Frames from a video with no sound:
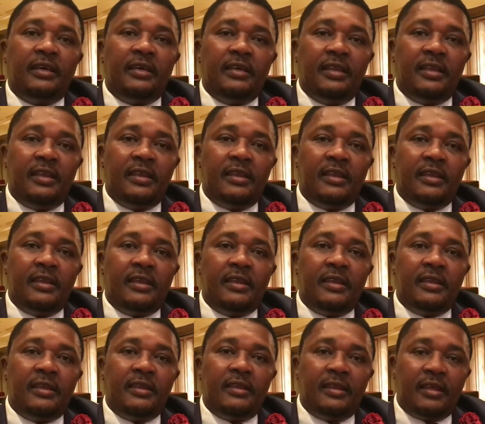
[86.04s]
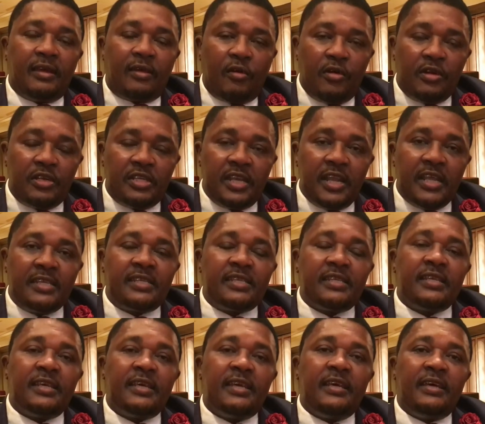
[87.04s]
in the continent,
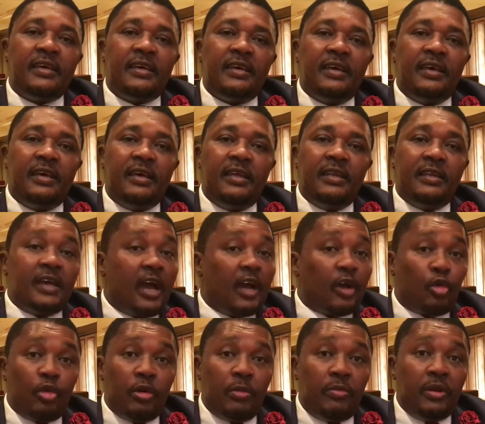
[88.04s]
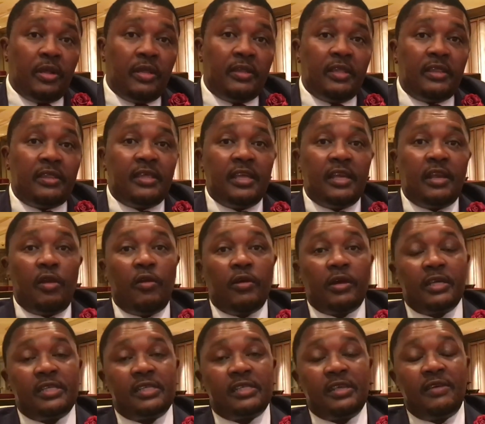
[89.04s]
and arguably the 3rd
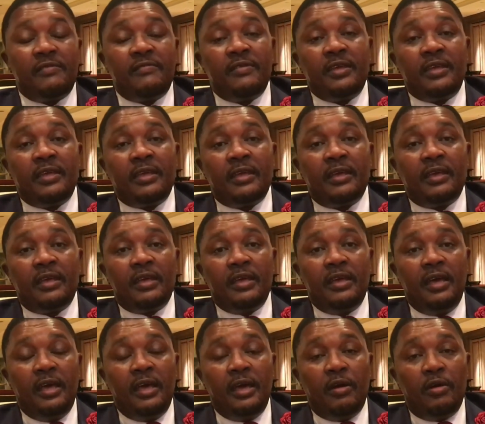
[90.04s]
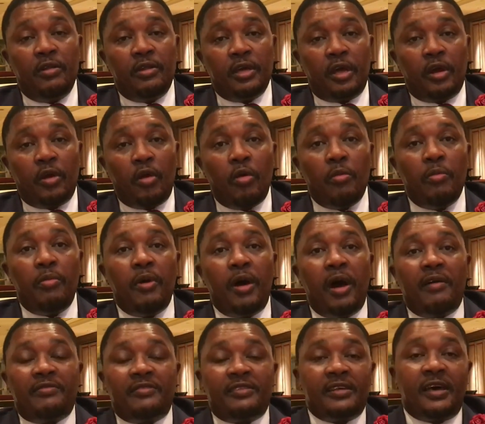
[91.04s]
longest serving on the globe
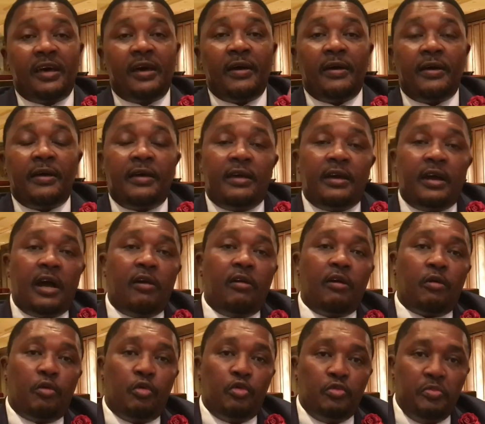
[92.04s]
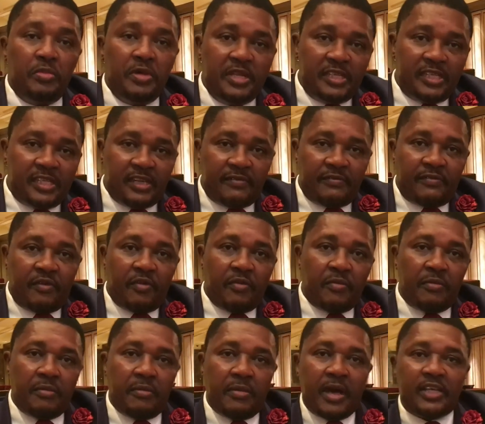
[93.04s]
after our good minister from
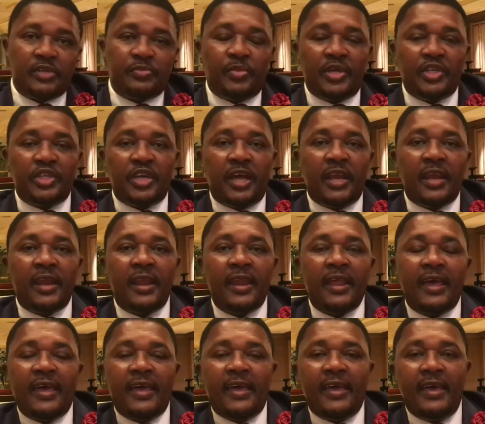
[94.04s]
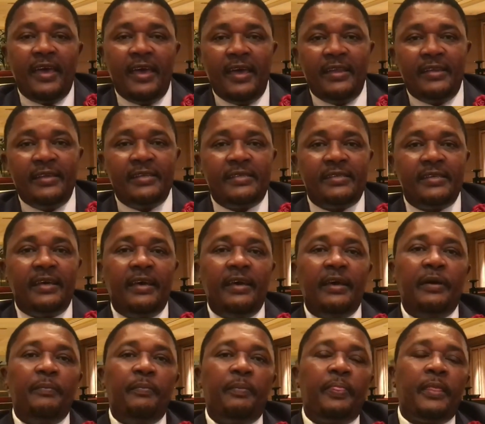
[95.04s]
Azerbaijan and
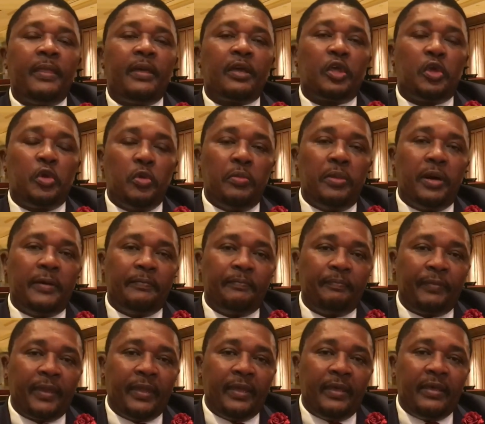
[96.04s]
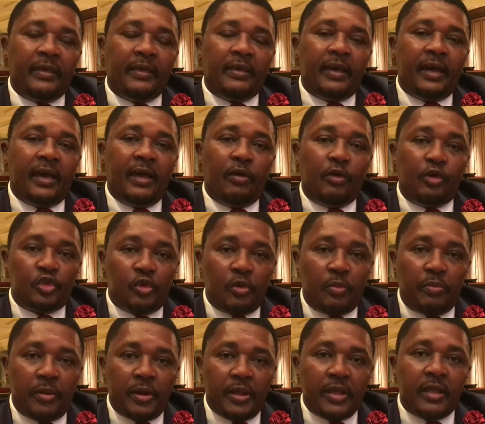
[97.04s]
Cuba. I also
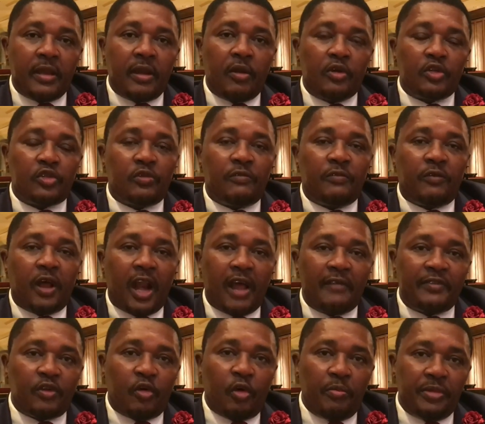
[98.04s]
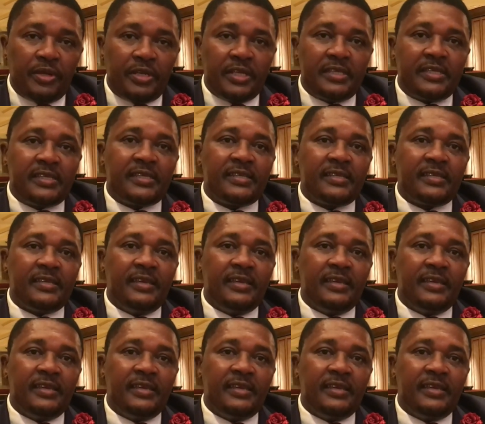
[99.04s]
bring lots of craft competence